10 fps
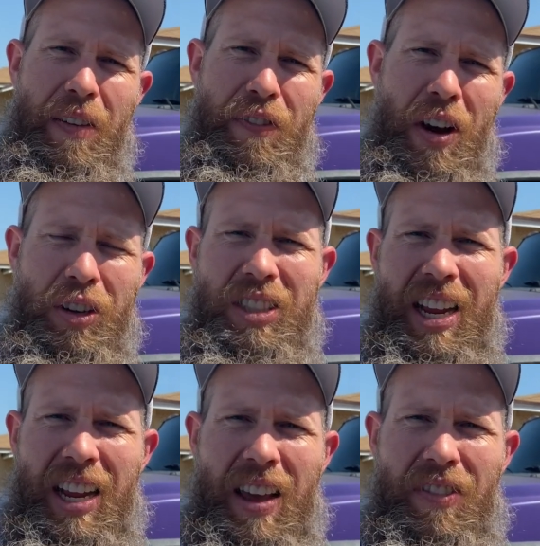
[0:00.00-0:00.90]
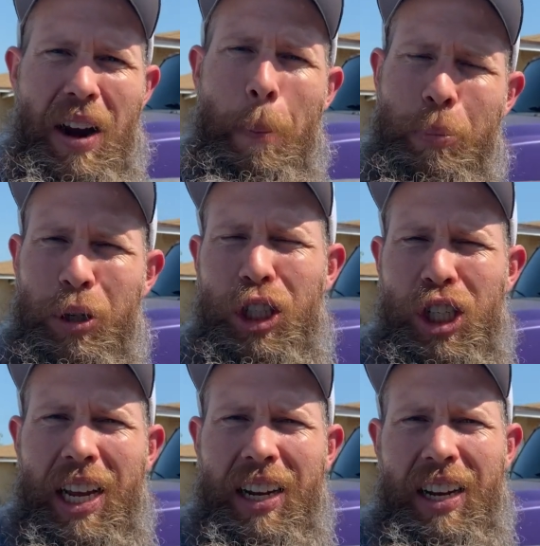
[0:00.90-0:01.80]
Father's Day gift, and I
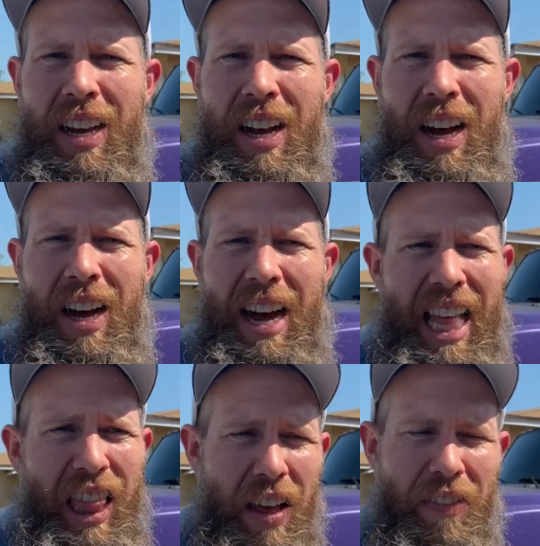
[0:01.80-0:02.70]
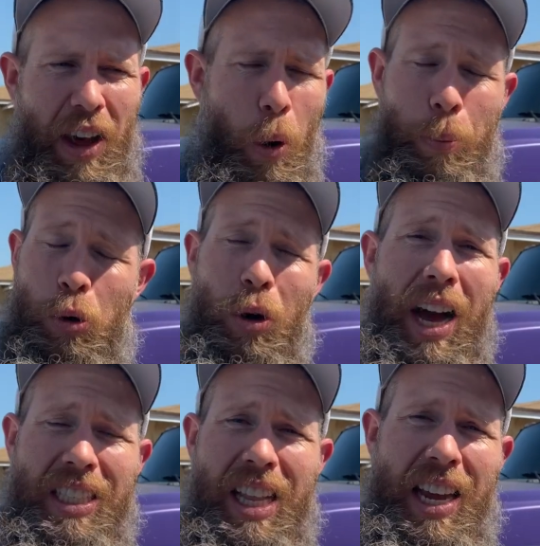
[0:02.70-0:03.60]
appreciate it. Uh, I love it. I hope you
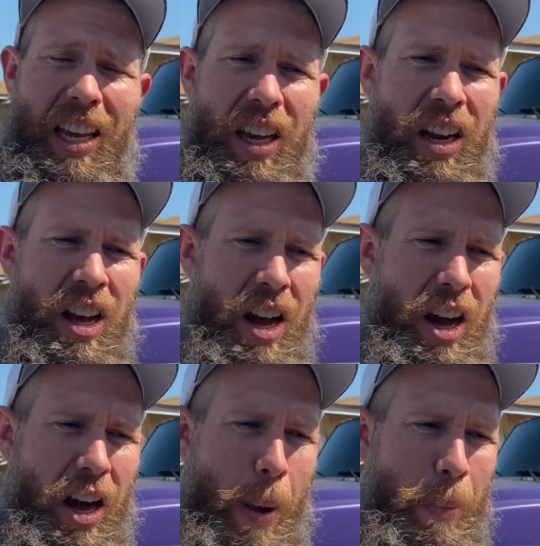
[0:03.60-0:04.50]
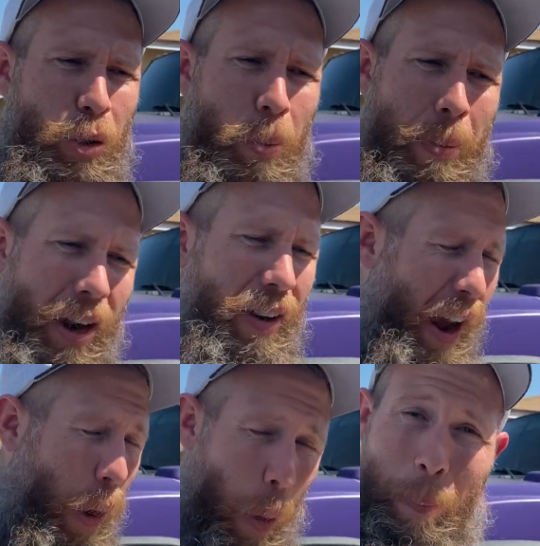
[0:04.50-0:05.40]
guys like it. Uh, I'm gonna do better. I
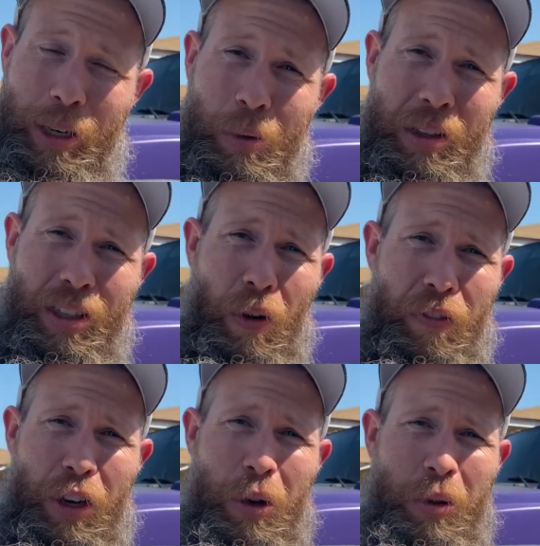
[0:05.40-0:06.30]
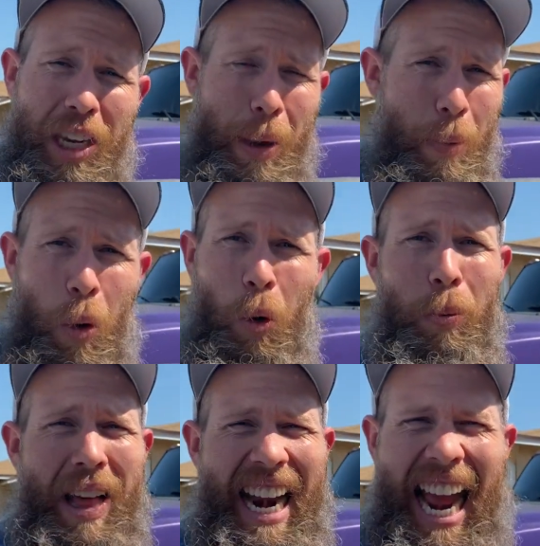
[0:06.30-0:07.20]
hope at doing this whole video thing. I'm
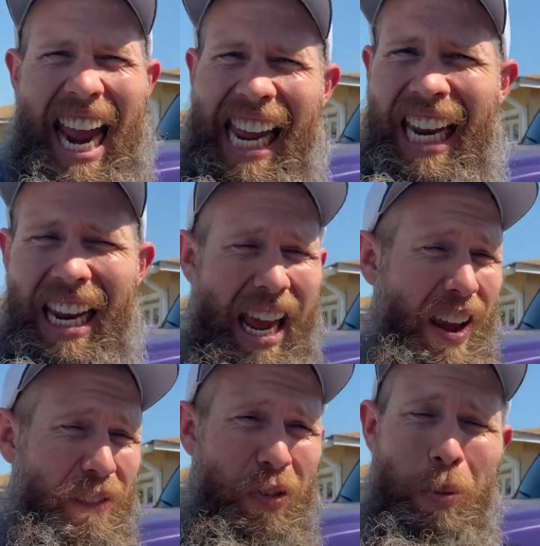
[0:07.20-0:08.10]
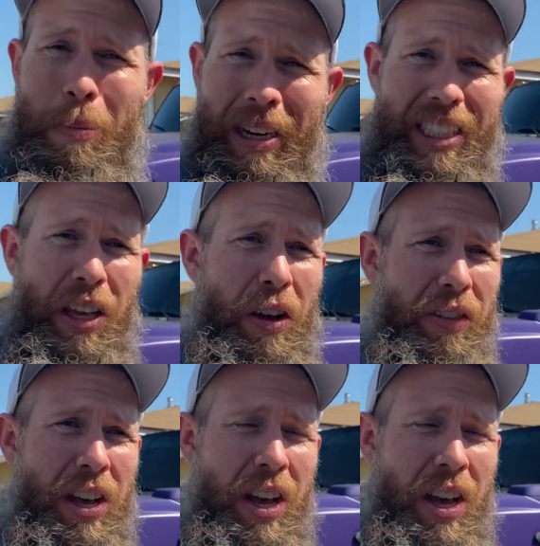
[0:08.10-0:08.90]
horrible at. It. I hate it. I hate filming myself.